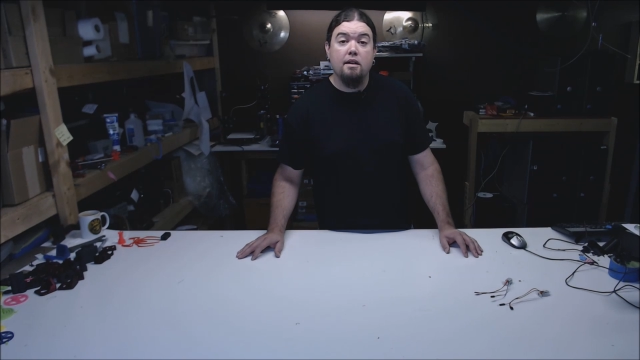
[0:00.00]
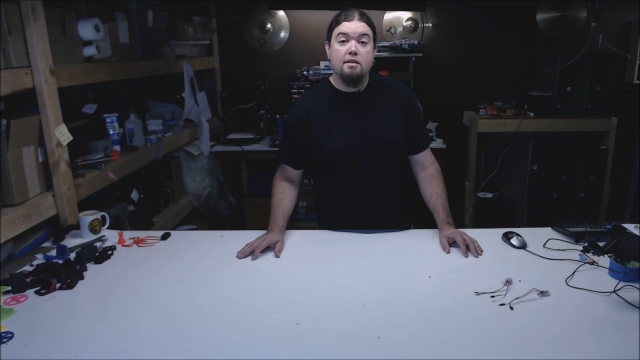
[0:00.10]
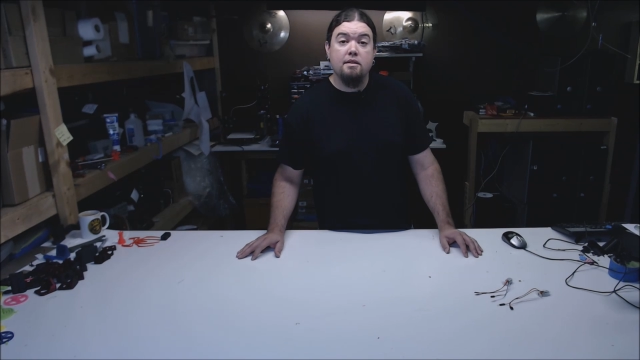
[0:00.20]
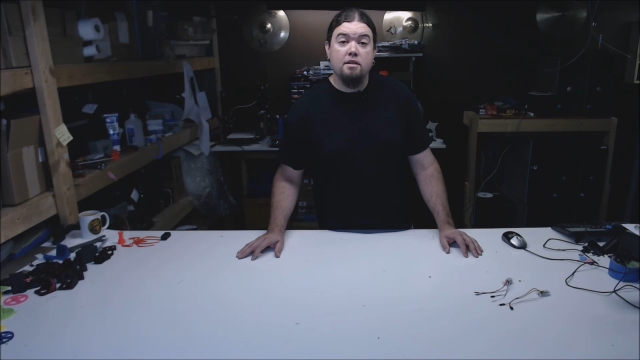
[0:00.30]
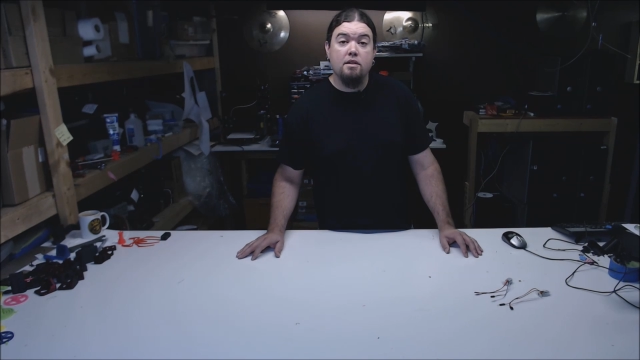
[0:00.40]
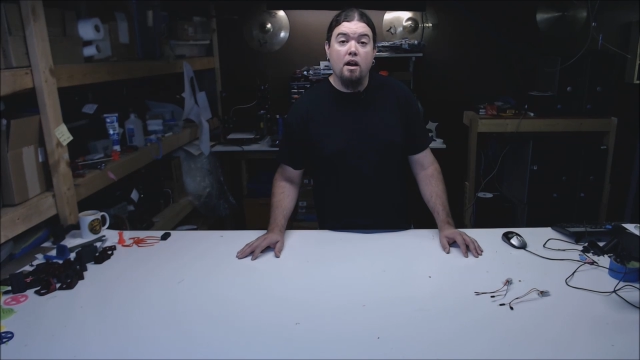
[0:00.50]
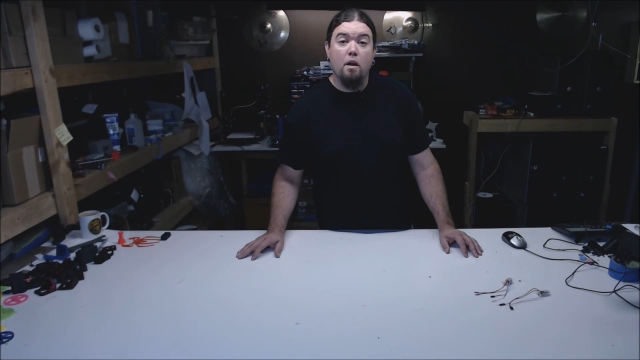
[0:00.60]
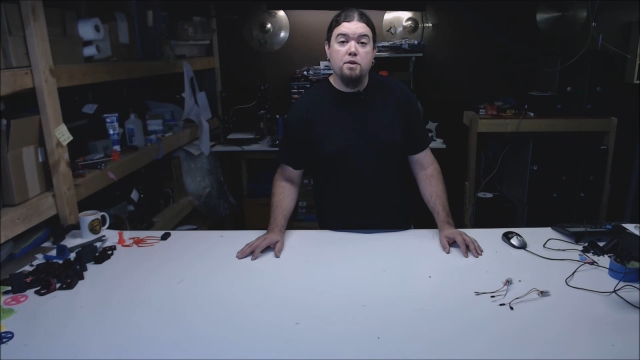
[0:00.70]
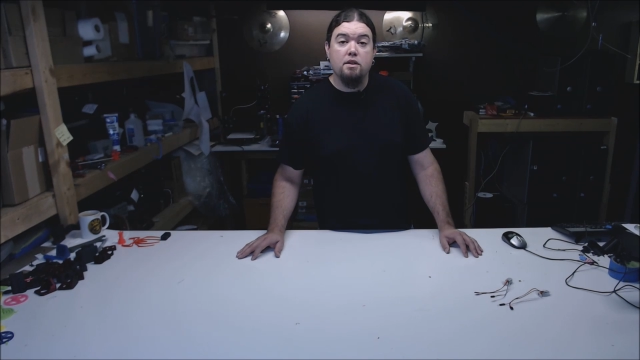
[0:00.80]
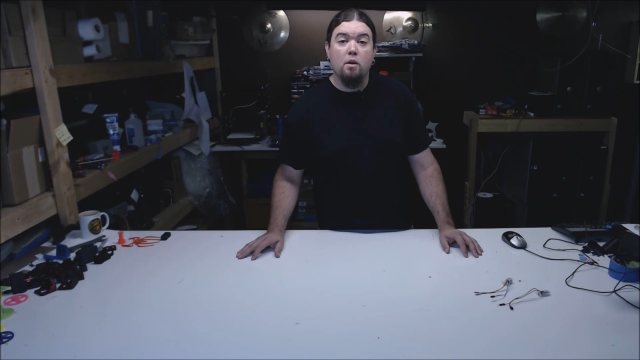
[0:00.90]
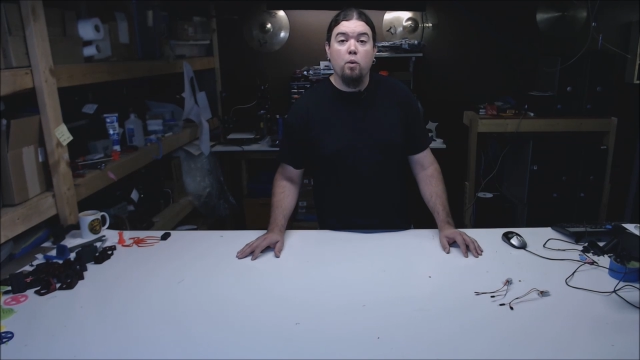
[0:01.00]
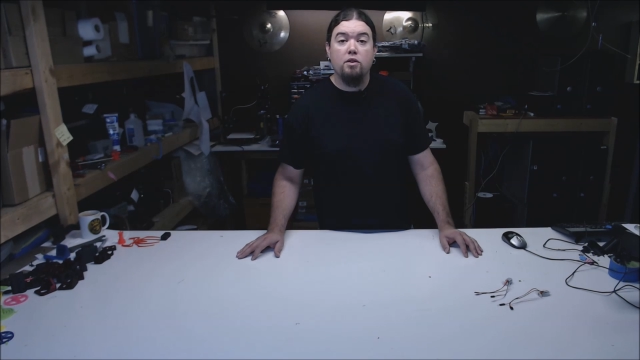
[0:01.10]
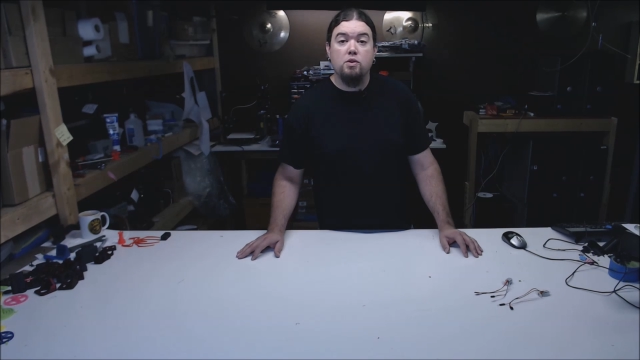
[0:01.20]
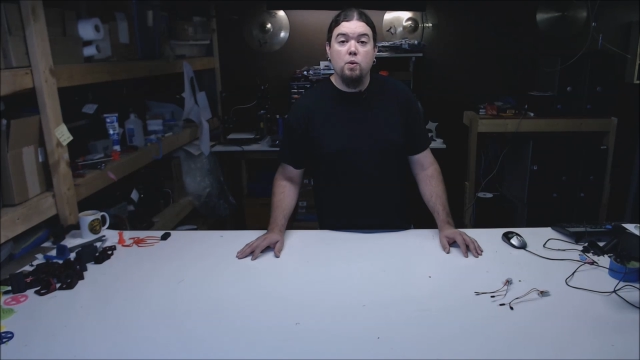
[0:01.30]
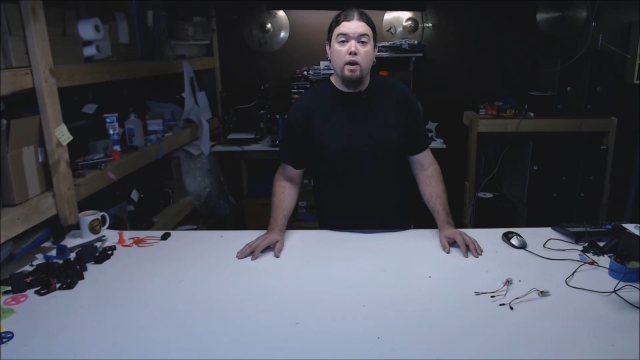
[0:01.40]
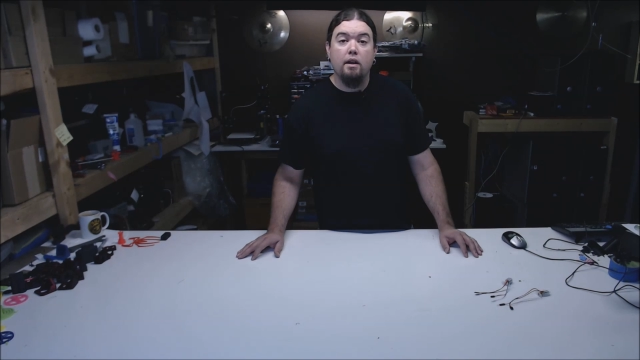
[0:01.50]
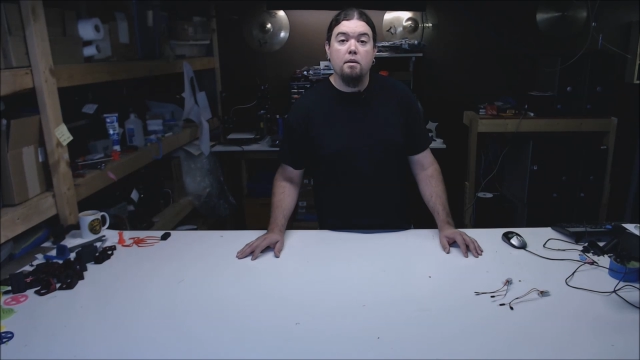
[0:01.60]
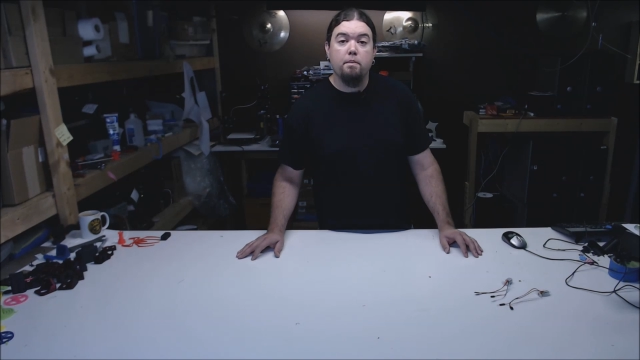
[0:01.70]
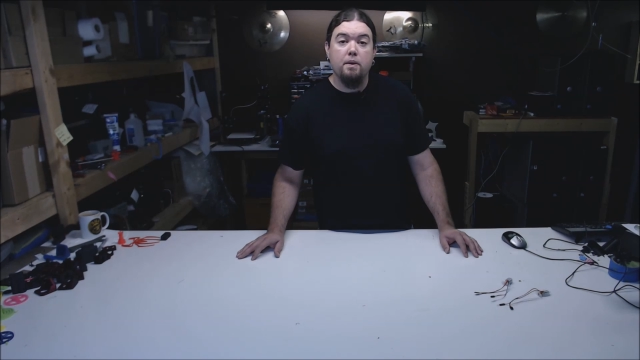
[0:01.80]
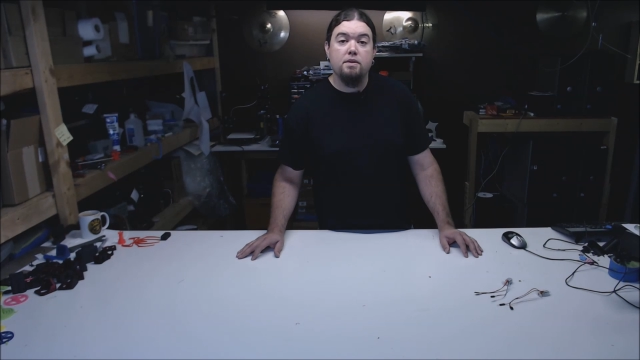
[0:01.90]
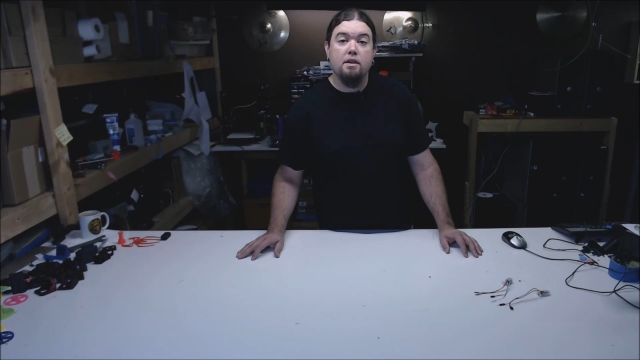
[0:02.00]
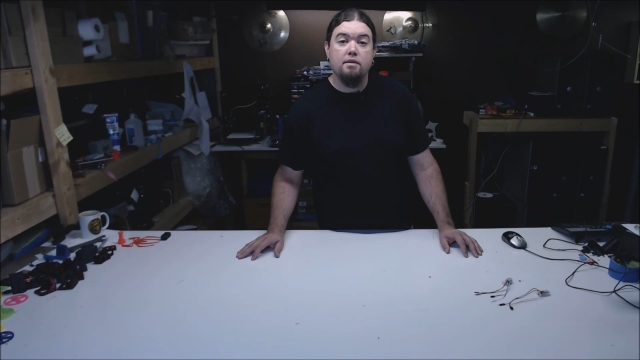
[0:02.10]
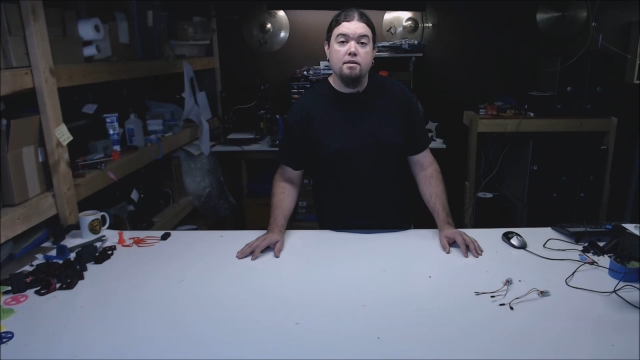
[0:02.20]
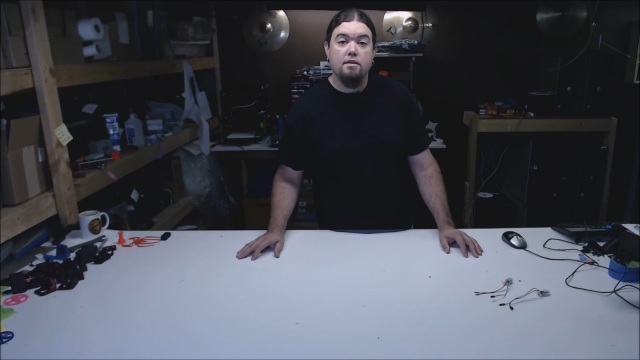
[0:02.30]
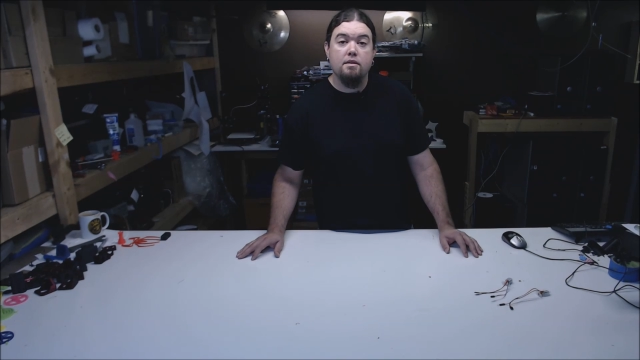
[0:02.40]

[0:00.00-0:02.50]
sensor option that works great on both sensors.